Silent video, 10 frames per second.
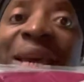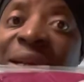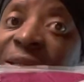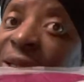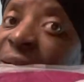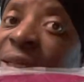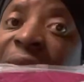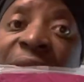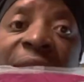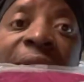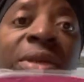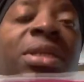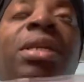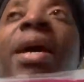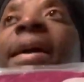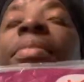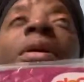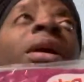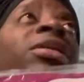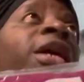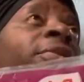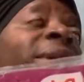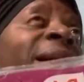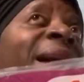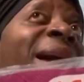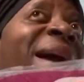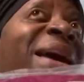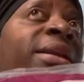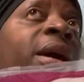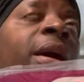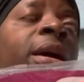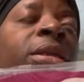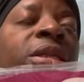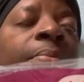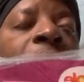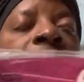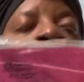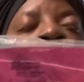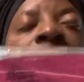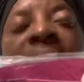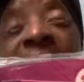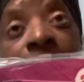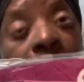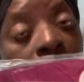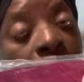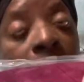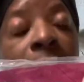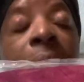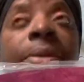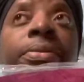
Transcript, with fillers: Yes, this is dinner tonight because I already had some burger, a burger